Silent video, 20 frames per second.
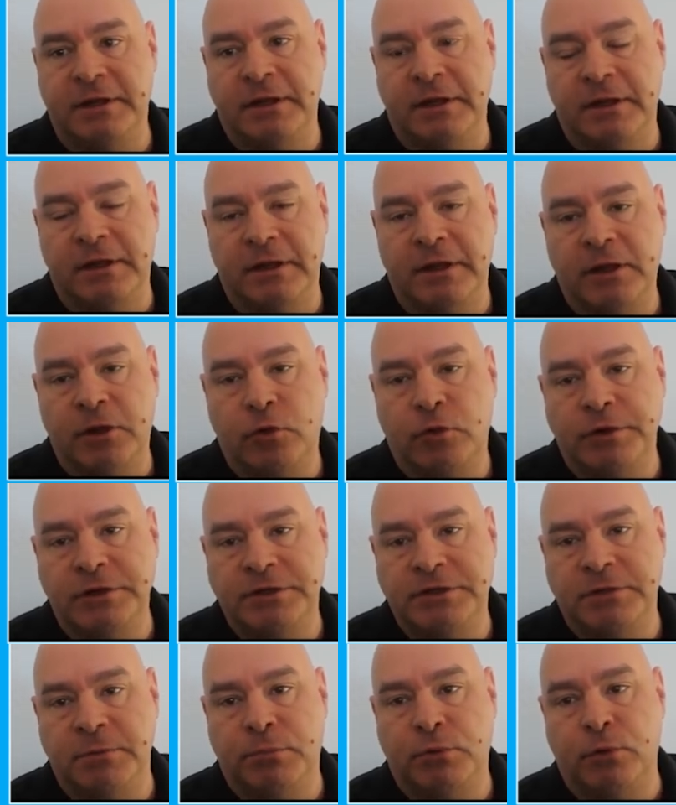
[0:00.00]

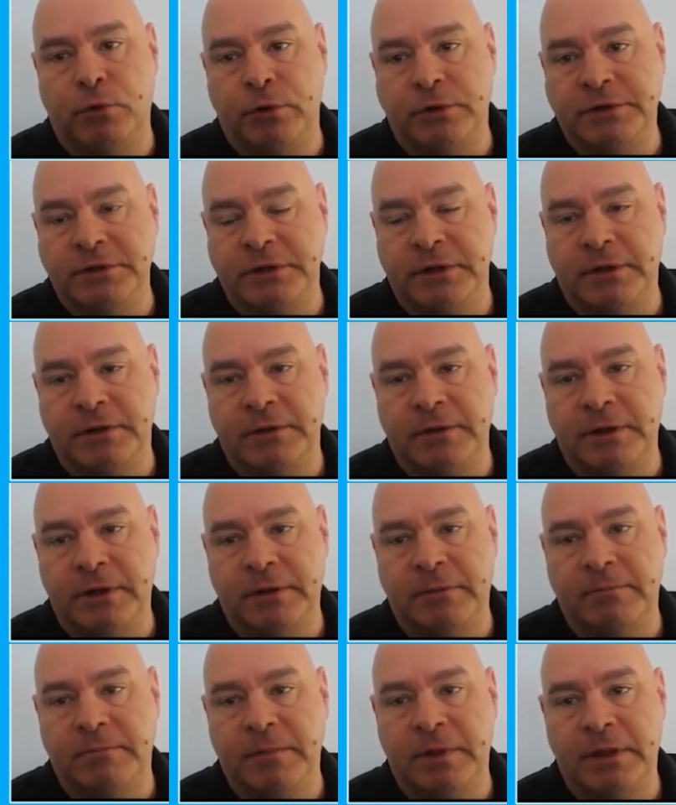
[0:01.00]
increased support,
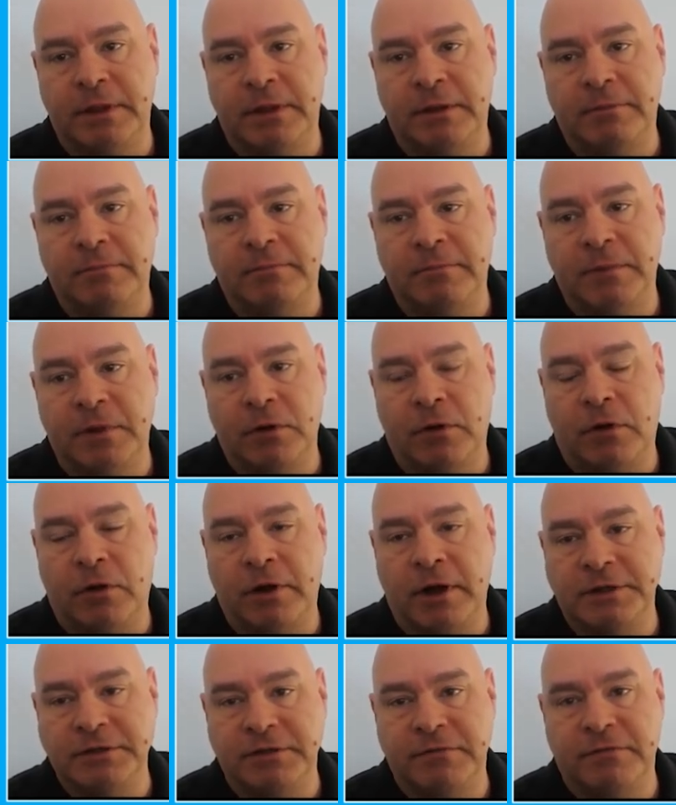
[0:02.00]
and all
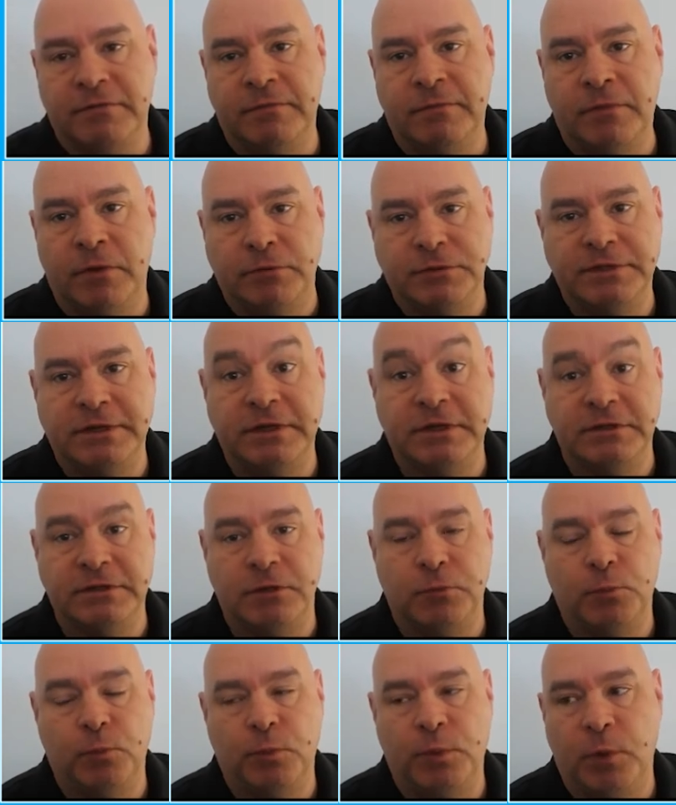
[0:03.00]
kinds of those things
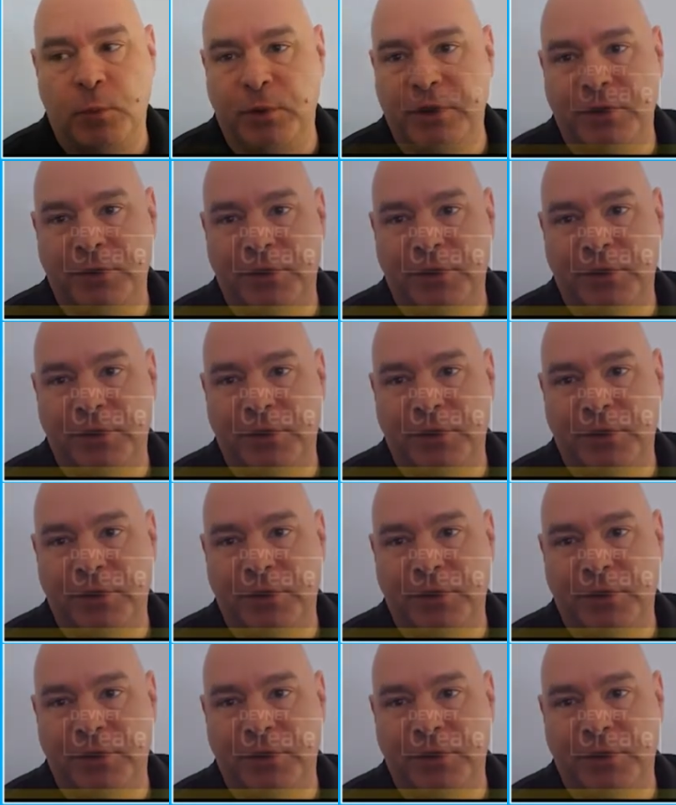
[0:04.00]
that we don't